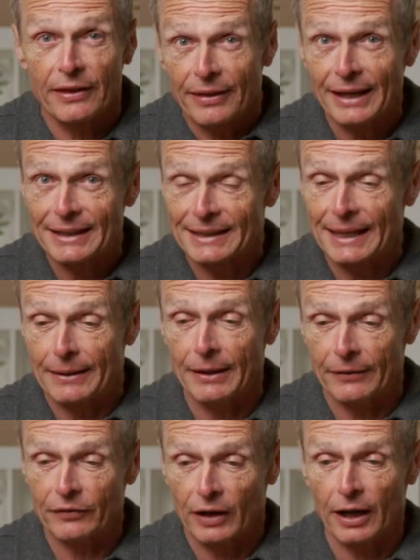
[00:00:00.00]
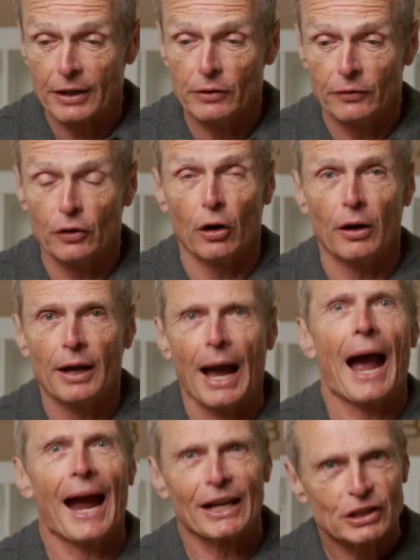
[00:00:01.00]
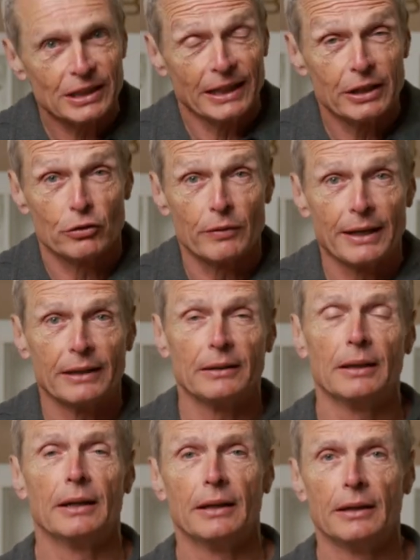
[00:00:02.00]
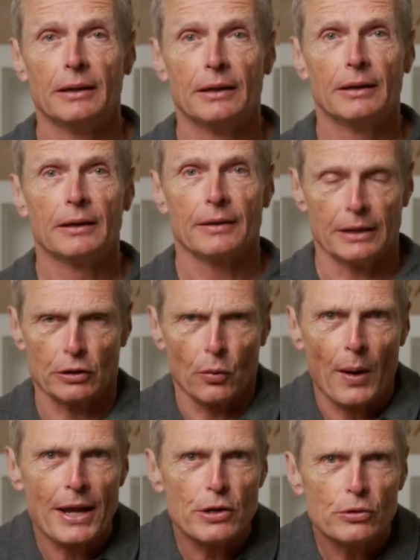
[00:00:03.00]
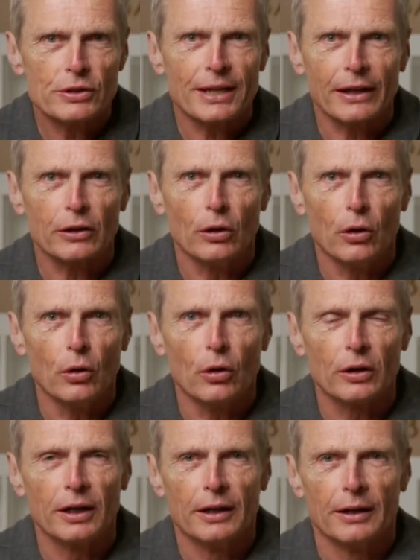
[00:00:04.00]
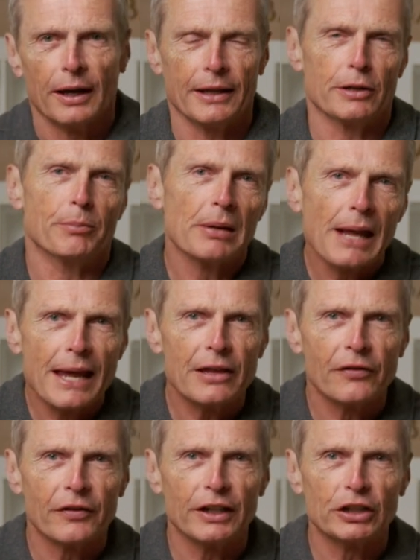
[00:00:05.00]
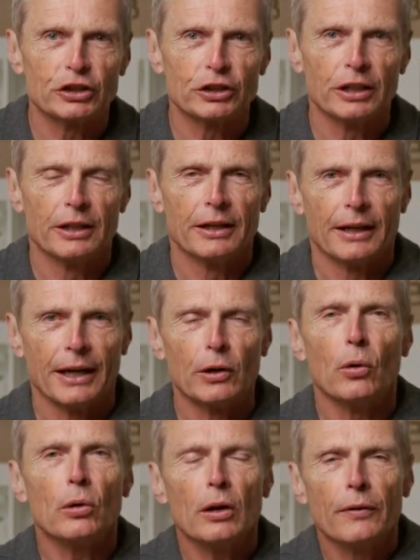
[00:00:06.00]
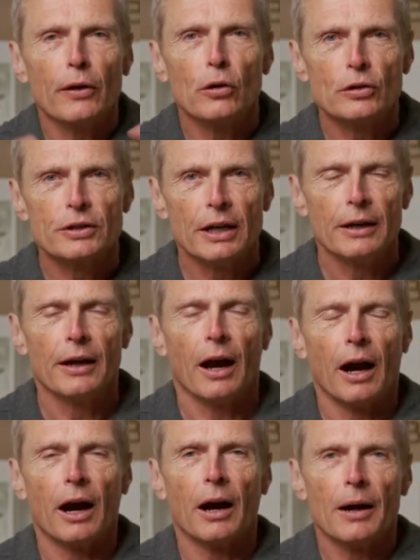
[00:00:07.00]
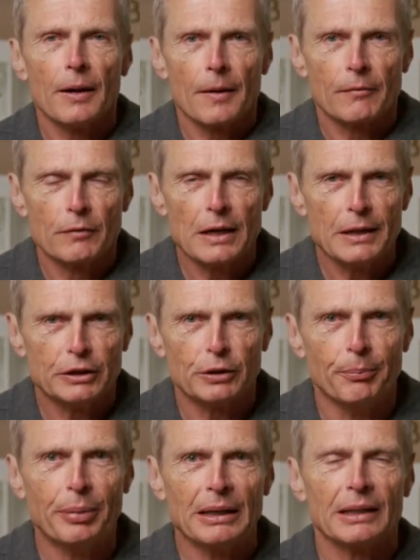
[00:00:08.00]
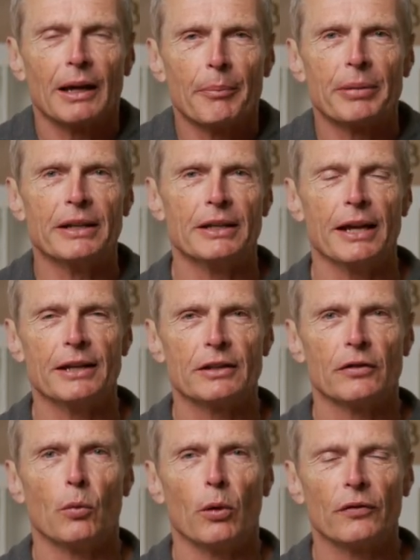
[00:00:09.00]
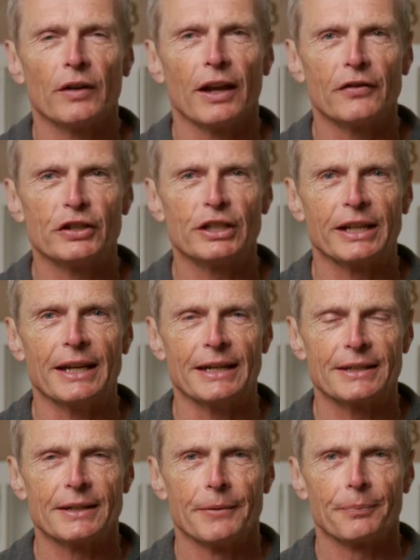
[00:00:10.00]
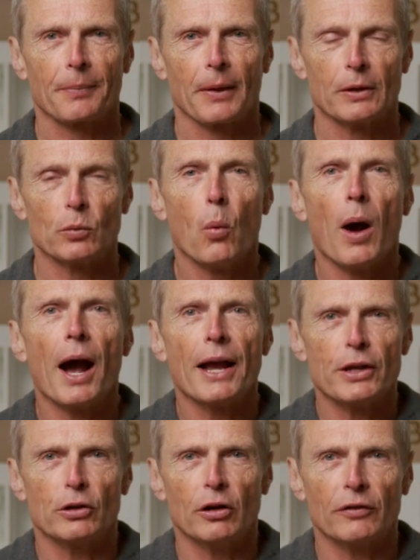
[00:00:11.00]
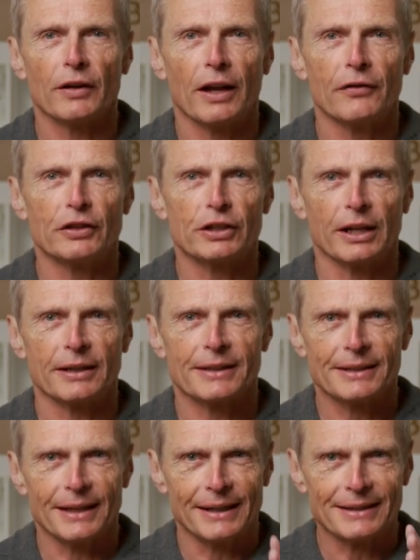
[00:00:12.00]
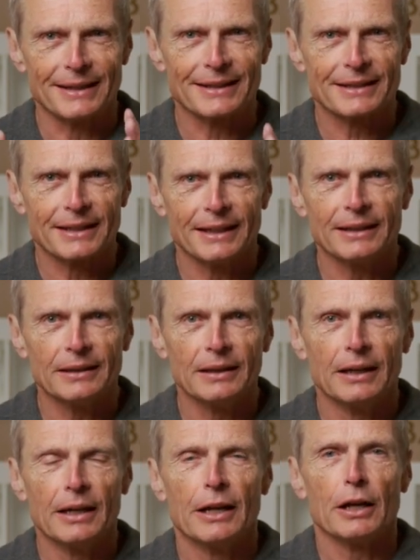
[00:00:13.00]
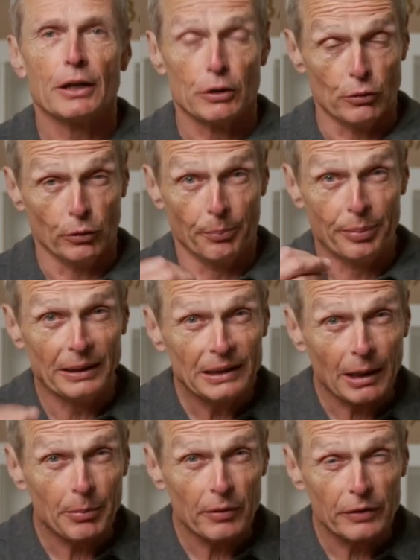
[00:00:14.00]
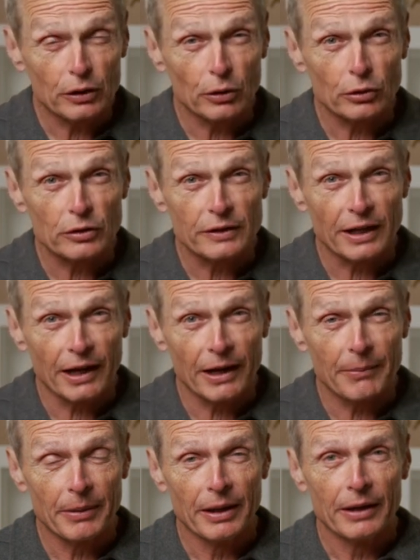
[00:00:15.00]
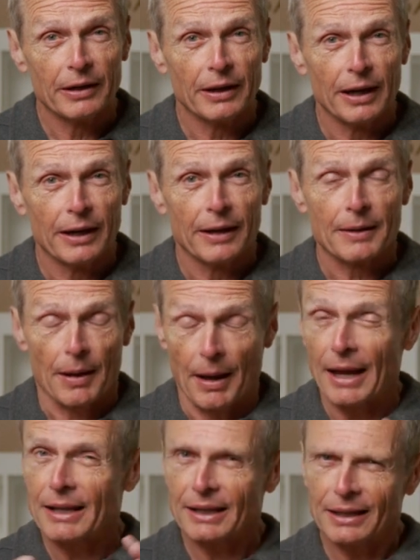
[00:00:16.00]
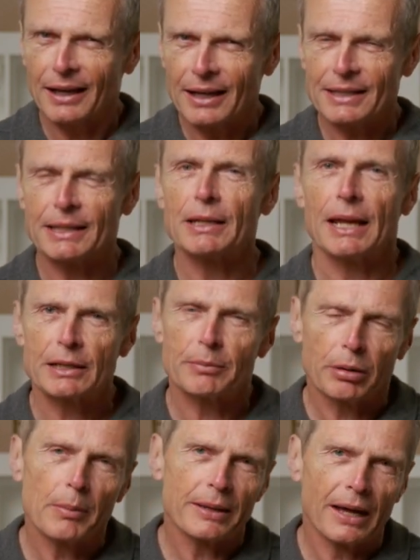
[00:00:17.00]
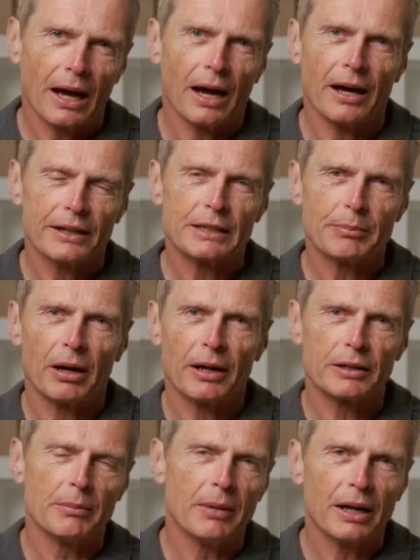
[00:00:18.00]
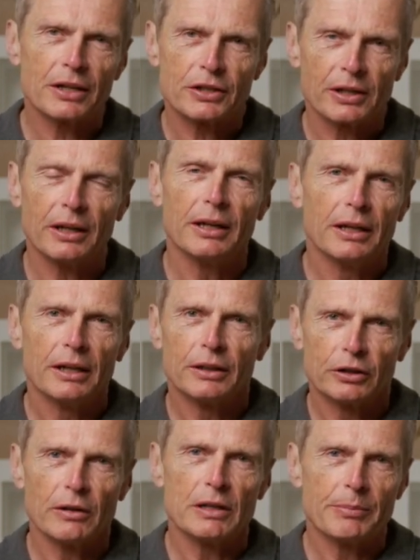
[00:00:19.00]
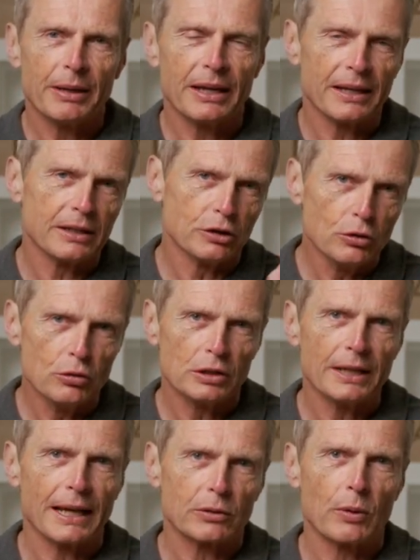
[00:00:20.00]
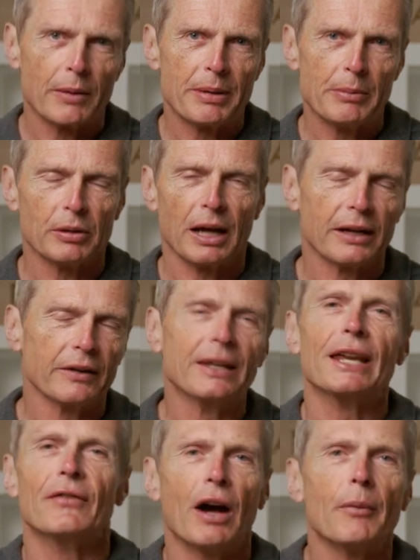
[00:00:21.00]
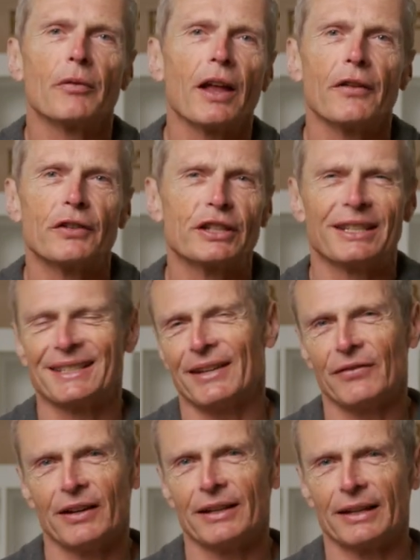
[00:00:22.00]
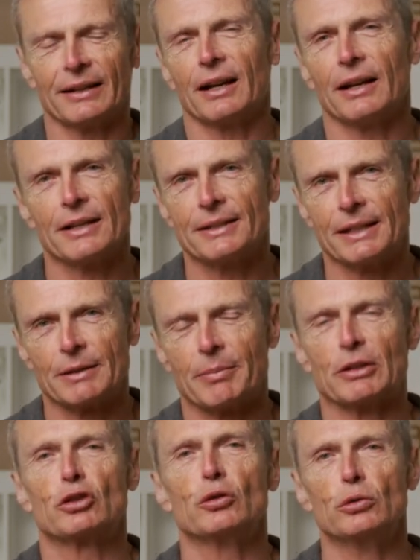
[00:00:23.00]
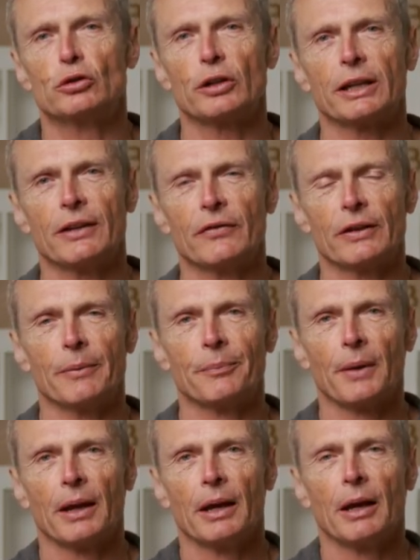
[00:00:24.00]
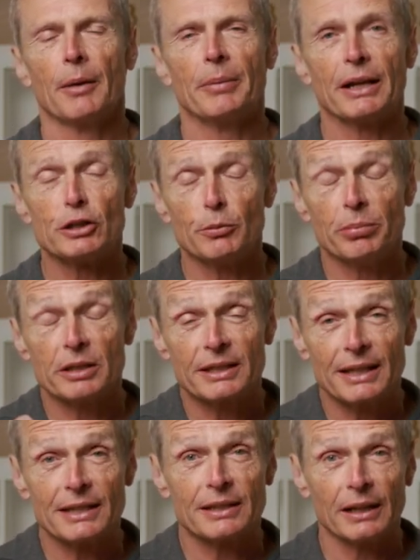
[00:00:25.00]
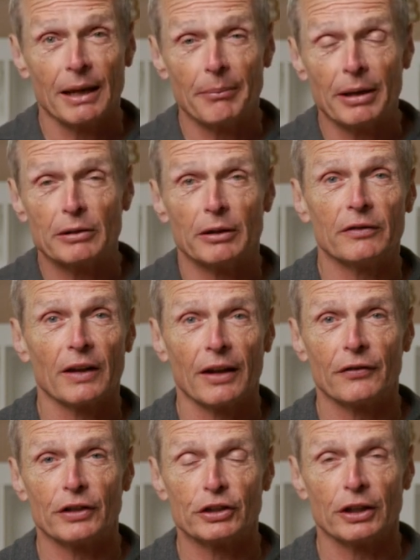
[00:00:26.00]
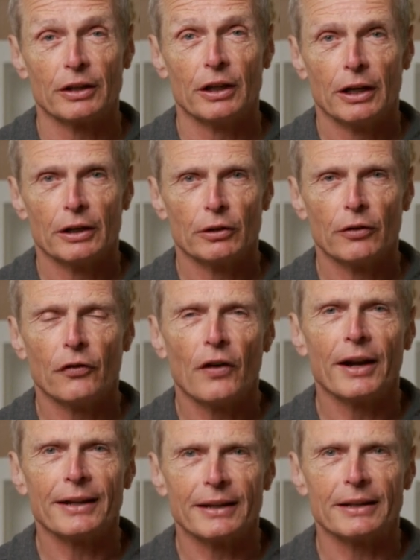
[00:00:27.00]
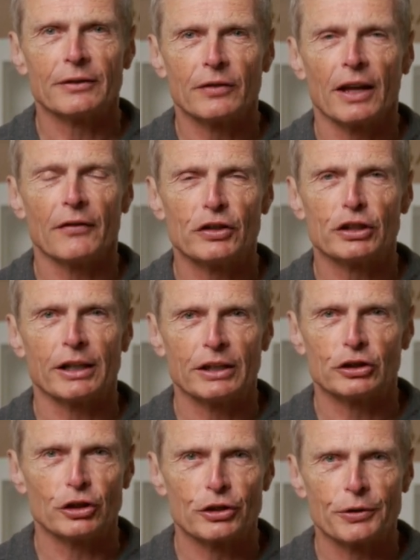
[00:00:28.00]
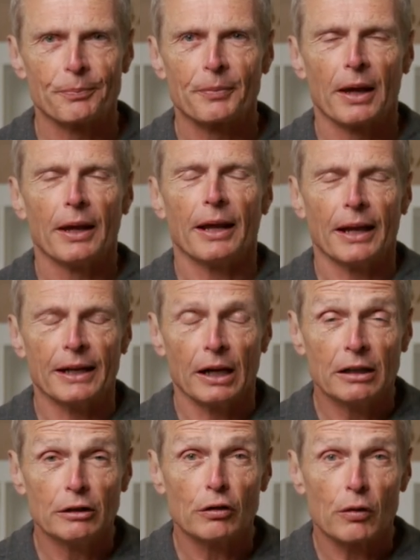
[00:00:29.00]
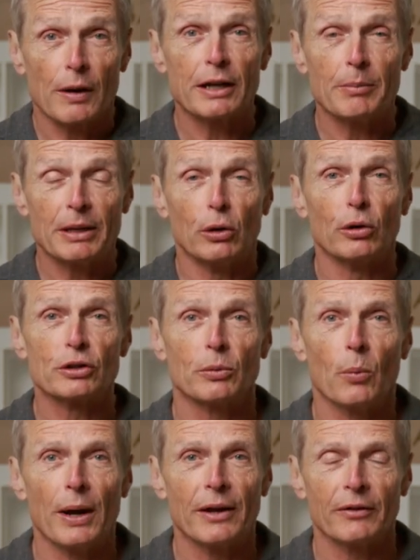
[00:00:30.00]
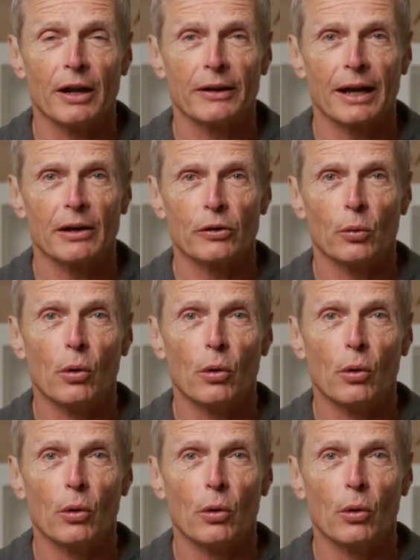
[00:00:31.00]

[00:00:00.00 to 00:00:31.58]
thinks that the fly you've got actually is real. There's a way you set the hook and you play the fish. And all of those are really just build up into what fly fishing is. It's why you go fly fishing. As I said, it's a skill you'll build up over the course of time. And the casting, that's probably the hardest part to master. Generally speaking, usually that's where people kind of give up fly fishing because they find that casting is a bit too tricky for them. But as you persist and get better at fly fishing, you'll find that this fly fishing is just an incredibly awesome way of going out in the